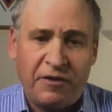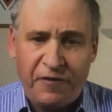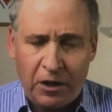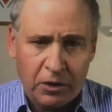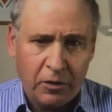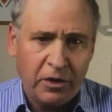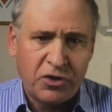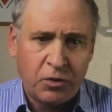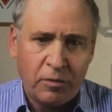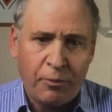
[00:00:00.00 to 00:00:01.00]
failure at a
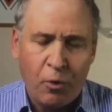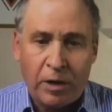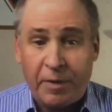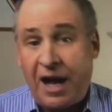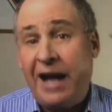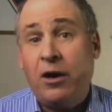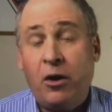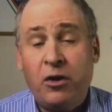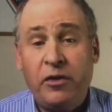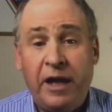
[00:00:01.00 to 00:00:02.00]
certain point. But I
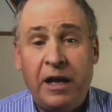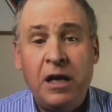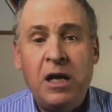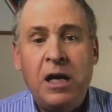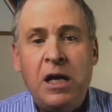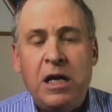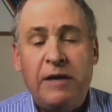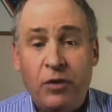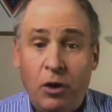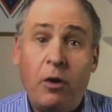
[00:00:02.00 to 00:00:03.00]
argue that
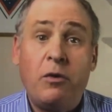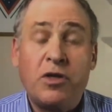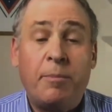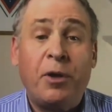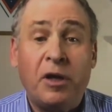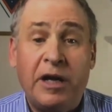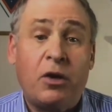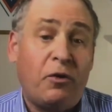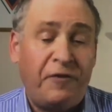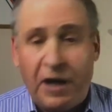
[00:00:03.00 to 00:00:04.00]
even though he was a
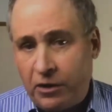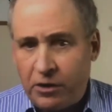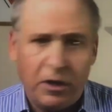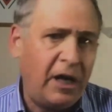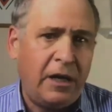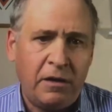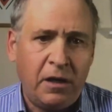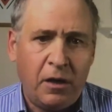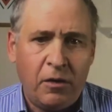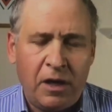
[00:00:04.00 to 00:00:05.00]
political failure and
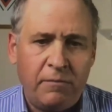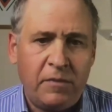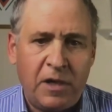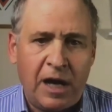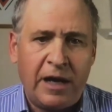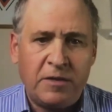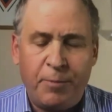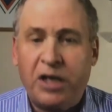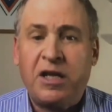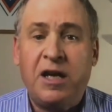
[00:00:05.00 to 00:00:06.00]
you know got his
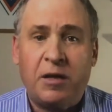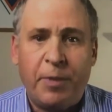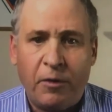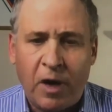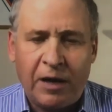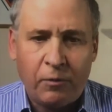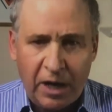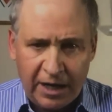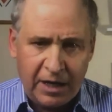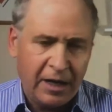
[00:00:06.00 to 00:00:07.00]
butt kicked by Ronald
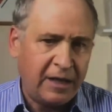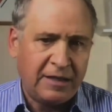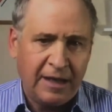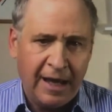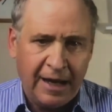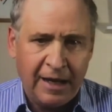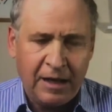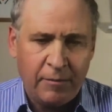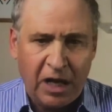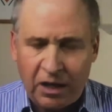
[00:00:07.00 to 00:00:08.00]
Reagan in
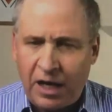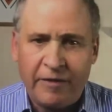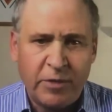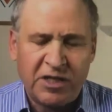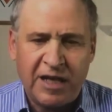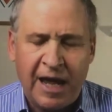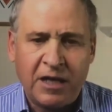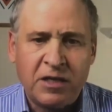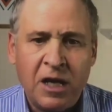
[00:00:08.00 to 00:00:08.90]
1980 and made a lot of mistakes,